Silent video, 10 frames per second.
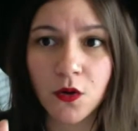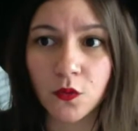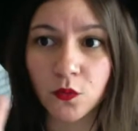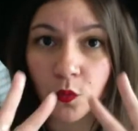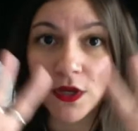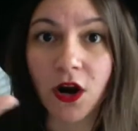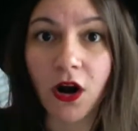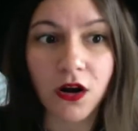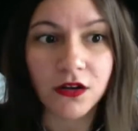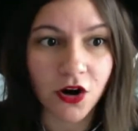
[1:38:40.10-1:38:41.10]
we
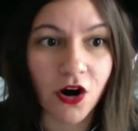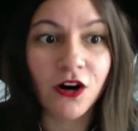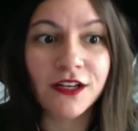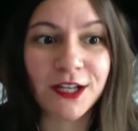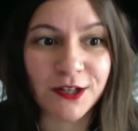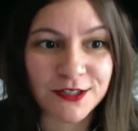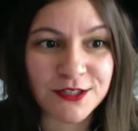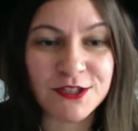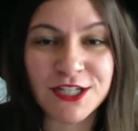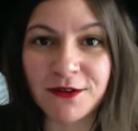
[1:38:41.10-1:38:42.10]
are all here
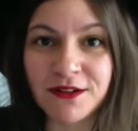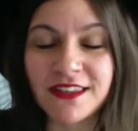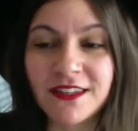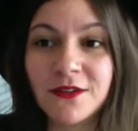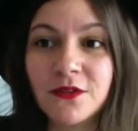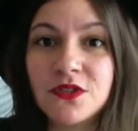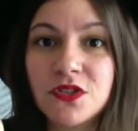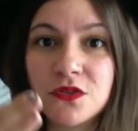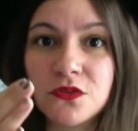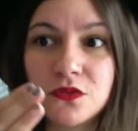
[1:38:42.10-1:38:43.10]
to share with you
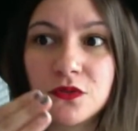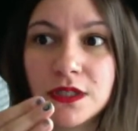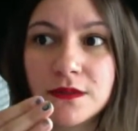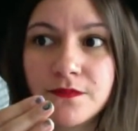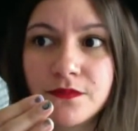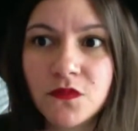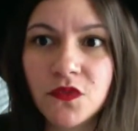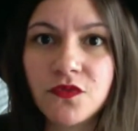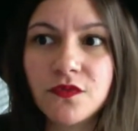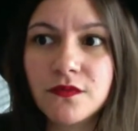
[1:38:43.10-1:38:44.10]
to
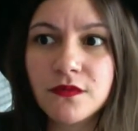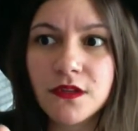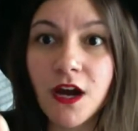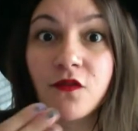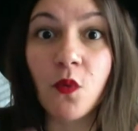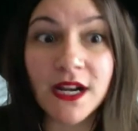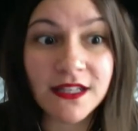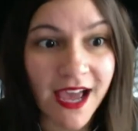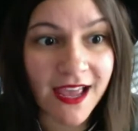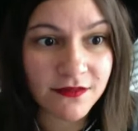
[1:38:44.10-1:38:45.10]
avoid
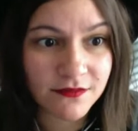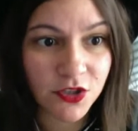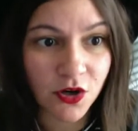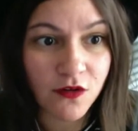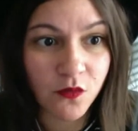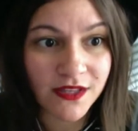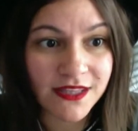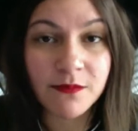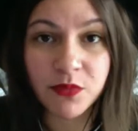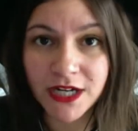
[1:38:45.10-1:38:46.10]
that you know avoid
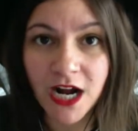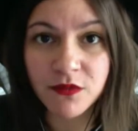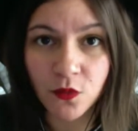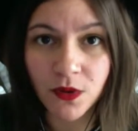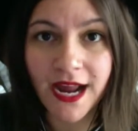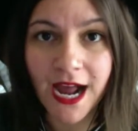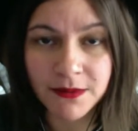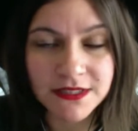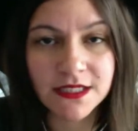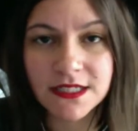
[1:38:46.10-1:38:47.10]
that burnout before it
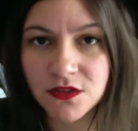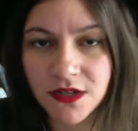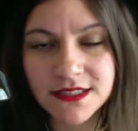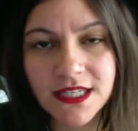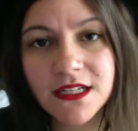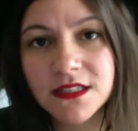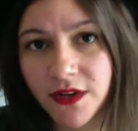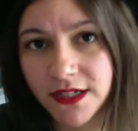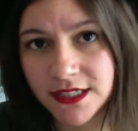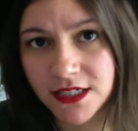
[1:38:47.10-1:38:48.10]
happens because you guys it is
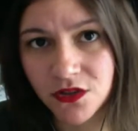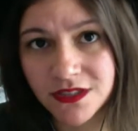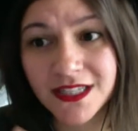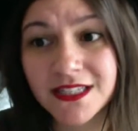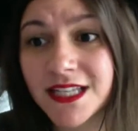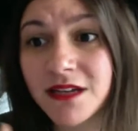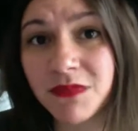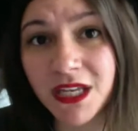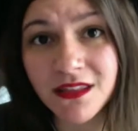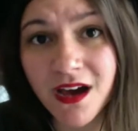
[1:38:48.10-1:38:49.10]
very dangerous it sent
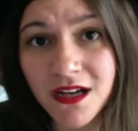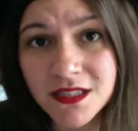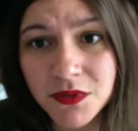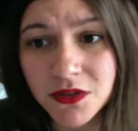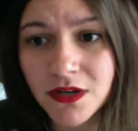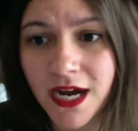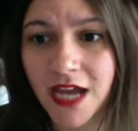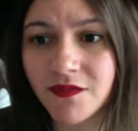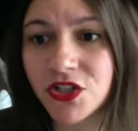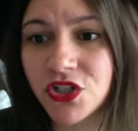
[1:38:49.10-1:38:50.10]
me in the hospital i
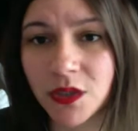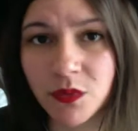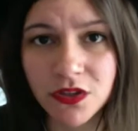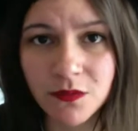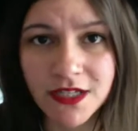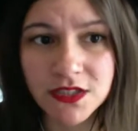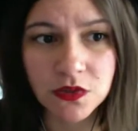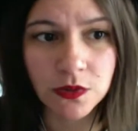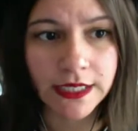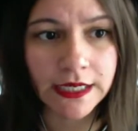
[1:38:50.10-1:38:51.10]
haven't shared with you my
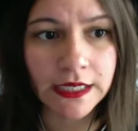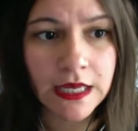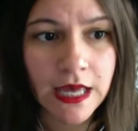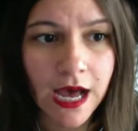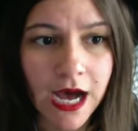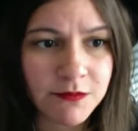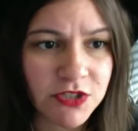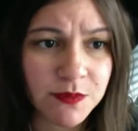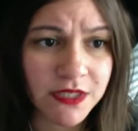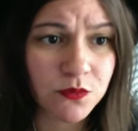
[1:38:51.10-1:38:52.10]
story um,
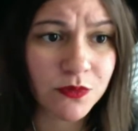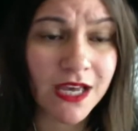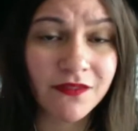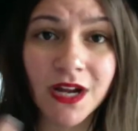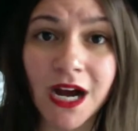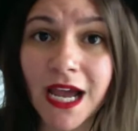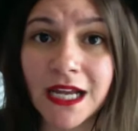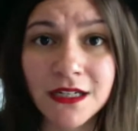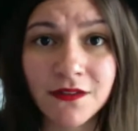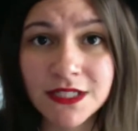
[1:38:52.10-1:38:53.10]
just because we have not
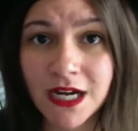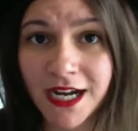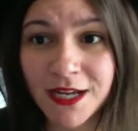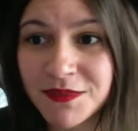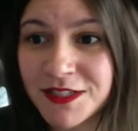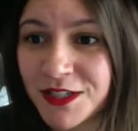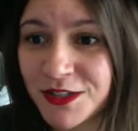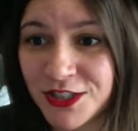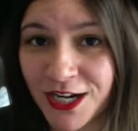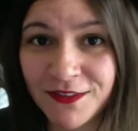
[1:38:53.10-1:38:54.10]
had enough time to
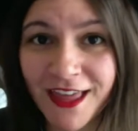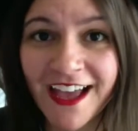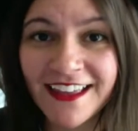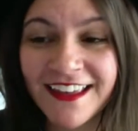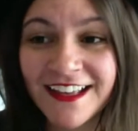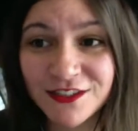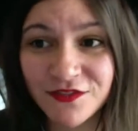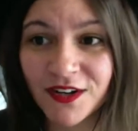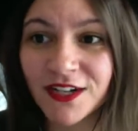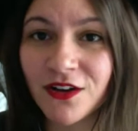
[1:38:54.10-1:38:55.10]
share that it's a
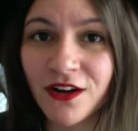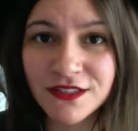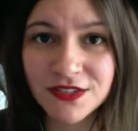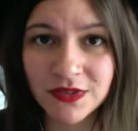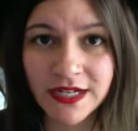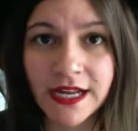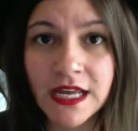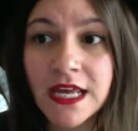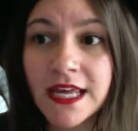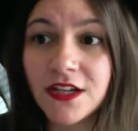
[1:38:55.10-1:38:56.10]
very long story
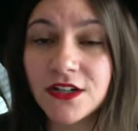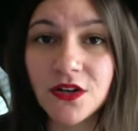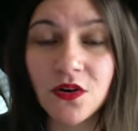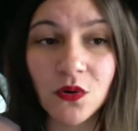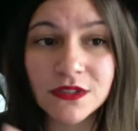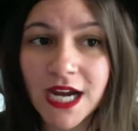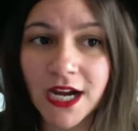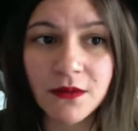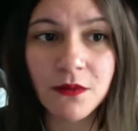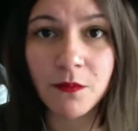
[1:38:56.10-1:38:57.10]
there's a whole
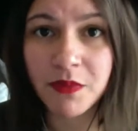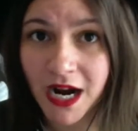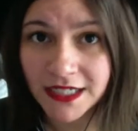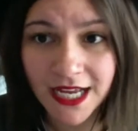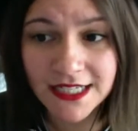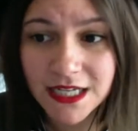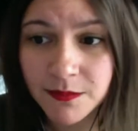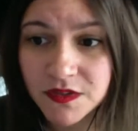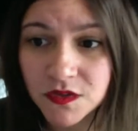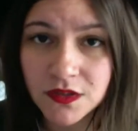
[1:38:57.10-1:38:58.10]
entire podcast
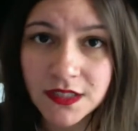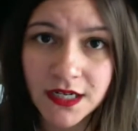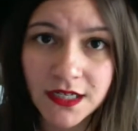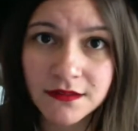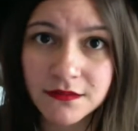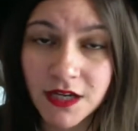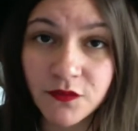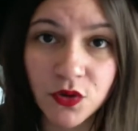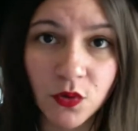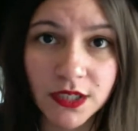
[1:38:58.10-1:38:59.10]
episode that i have
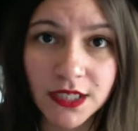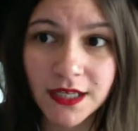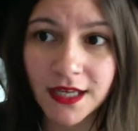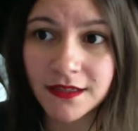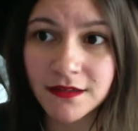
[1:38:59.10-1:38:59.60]
recorded and